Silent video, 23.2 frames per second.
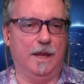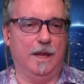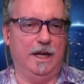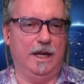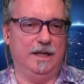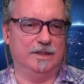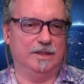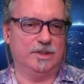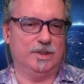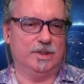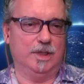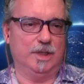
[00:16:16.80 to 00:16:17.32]

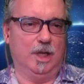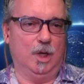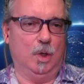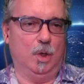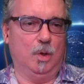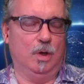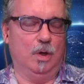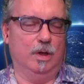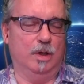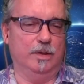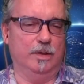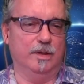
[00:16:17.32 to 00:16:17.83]
And
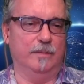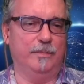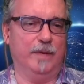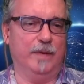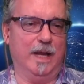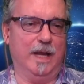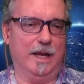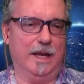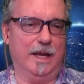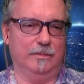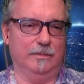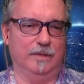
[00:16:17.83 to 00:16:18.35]
so on the
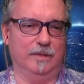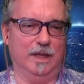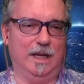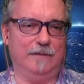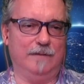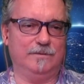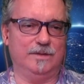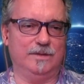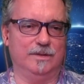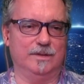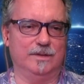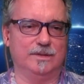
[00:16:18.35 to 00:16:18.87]
bottom
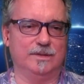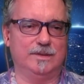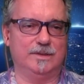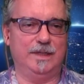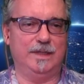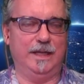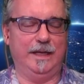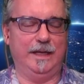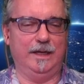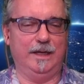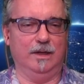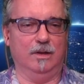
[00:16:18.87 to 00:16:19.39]
left of the
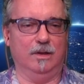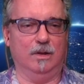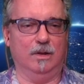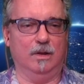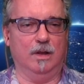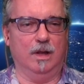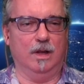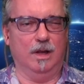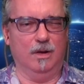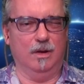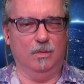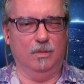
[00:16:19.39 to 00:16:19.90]

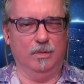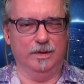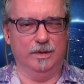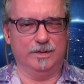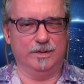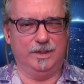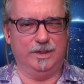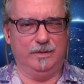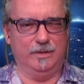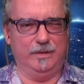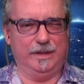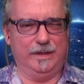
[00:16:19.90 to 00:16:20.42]
tail, all we're
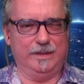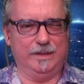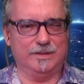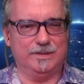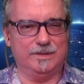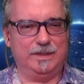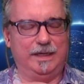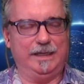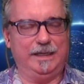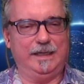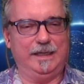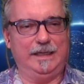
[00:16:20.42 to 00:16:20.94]
doing is
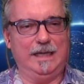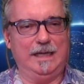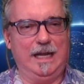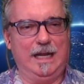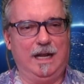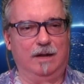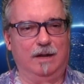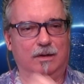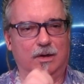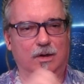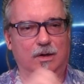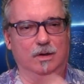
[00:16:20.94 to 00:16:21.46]
taking
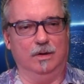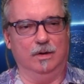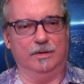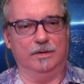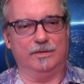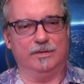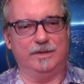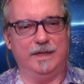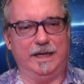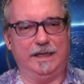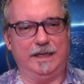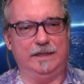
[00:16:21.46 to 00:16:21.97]
out
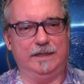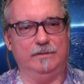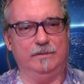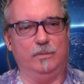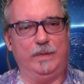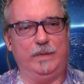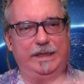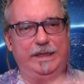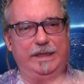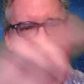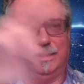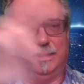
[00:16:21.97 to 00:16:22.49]
earth negative
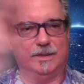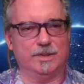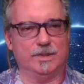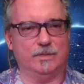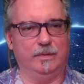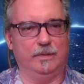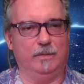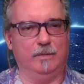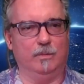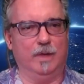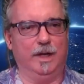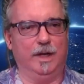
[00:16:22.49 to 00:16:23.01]
weakness.
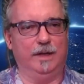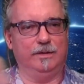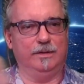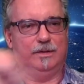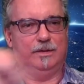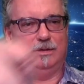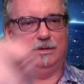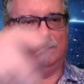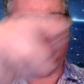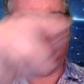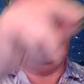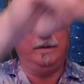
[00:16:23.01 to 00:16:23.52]
We run it
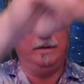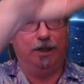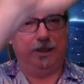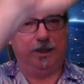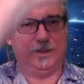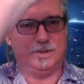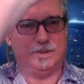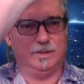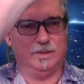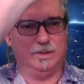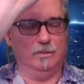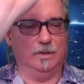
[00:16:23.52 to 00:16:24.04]
through the
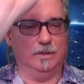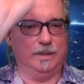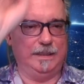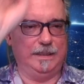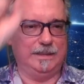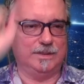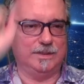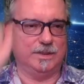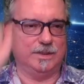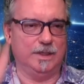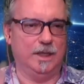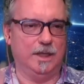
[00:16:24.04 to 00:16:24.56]
fish and
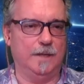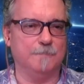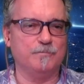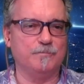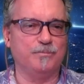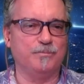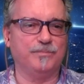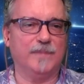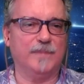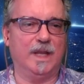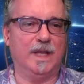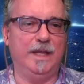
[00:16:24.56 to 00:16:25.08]
release it.
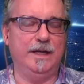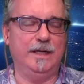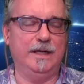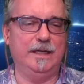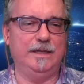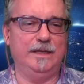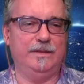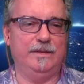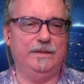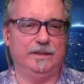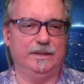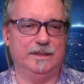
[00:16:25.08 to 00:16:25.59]
And
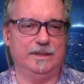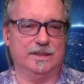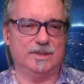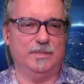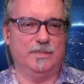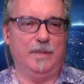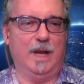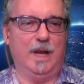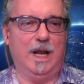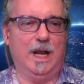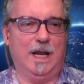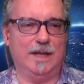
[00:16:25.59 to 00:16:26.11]
anything that's
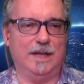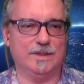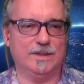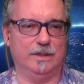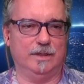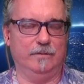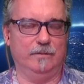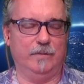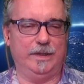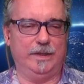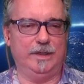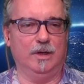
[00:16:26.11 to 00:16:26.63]

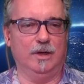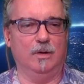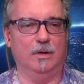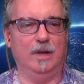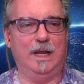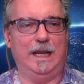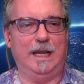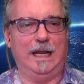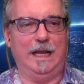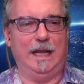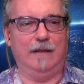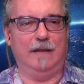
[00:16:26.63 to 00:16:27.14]
positive we don't
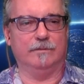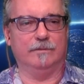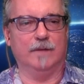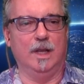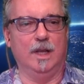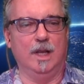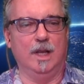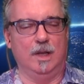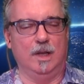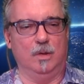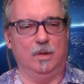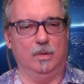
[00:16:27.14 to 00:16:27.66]
have
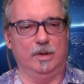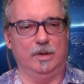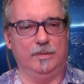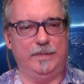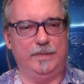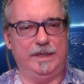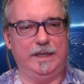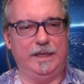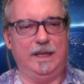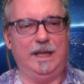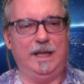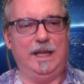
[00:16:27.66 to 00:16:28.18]
would
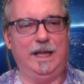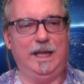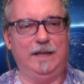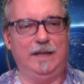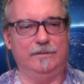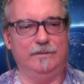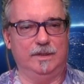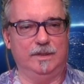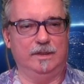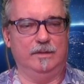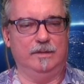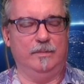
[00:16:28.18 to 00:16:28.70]
be a
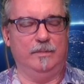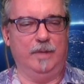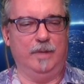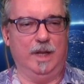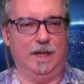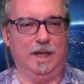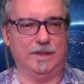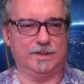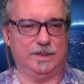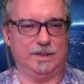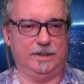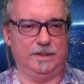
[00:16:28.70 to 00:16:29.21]
heaven
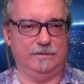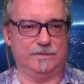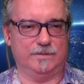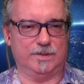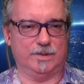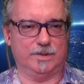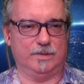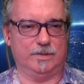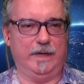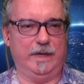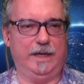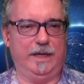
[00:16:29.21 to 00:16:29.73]
positive
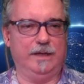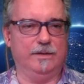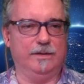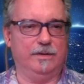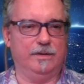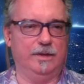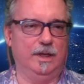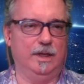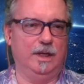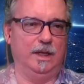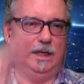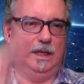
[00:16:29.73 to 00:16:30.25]

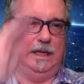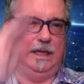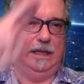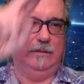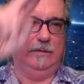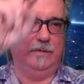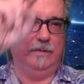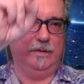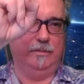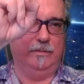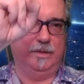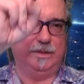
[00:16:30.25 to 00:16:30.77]
strength.
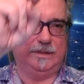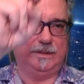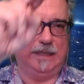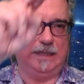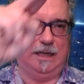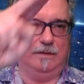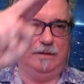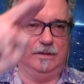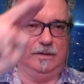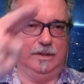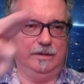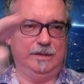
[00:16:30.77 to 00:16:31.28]
And we would
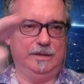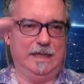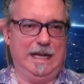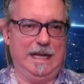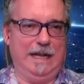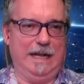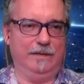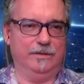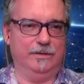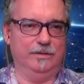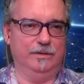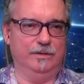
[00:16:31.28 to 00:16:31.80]
download
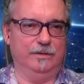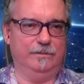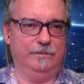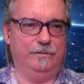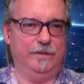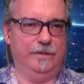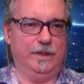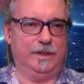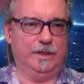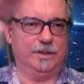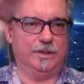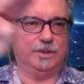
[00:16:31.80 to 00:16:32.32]
that through the
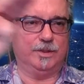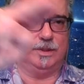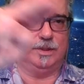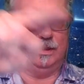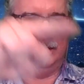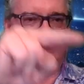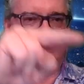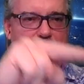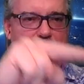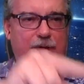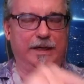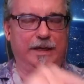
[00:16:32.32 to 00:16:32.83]
fish
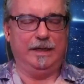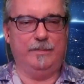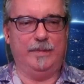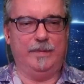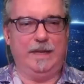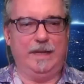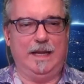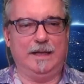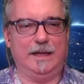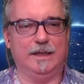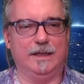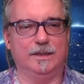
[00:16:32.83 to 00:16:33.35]
and bring it
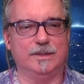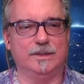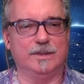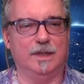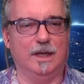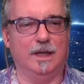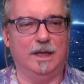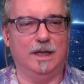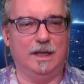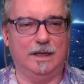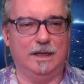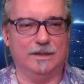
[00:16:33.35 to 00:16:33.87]
back into
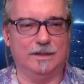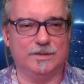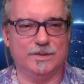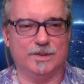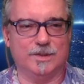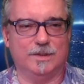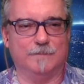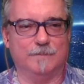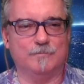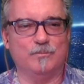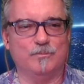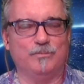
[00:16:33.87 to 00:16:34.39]

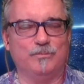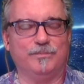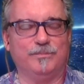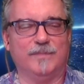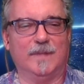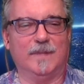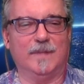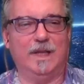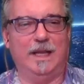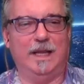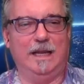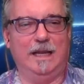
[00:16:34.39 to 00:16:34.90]
us.
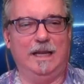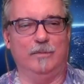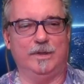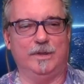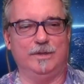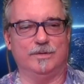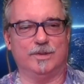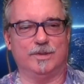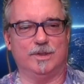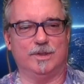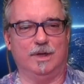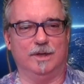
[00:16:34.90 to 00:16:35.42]
And when
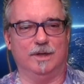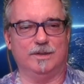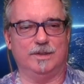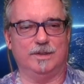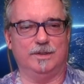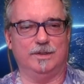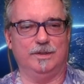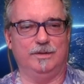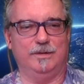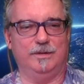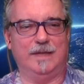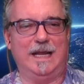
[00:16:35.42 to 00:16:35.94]
you start to
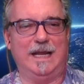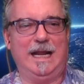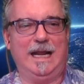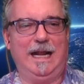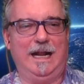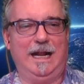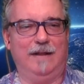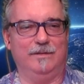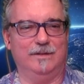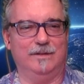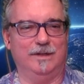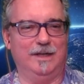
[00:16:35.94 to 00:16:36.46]
do
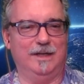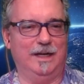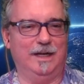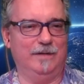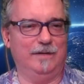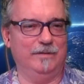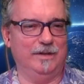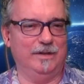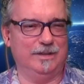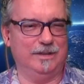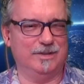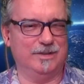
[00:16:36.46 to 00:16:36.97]
that, then
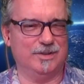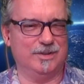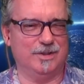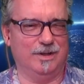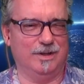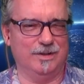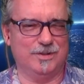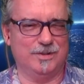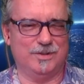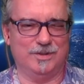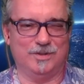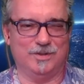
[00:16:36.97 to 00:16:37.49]
everything
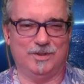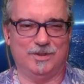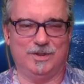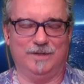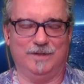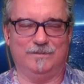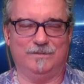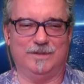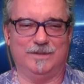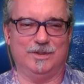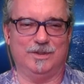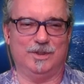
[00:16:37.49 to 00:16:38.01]
starts to
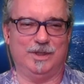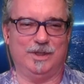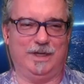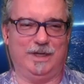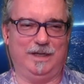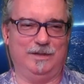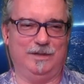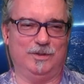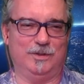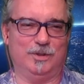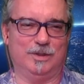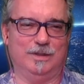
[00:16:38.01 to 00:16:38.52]
shift and
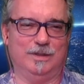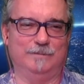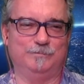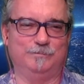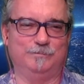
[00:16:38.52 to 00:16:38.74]
change.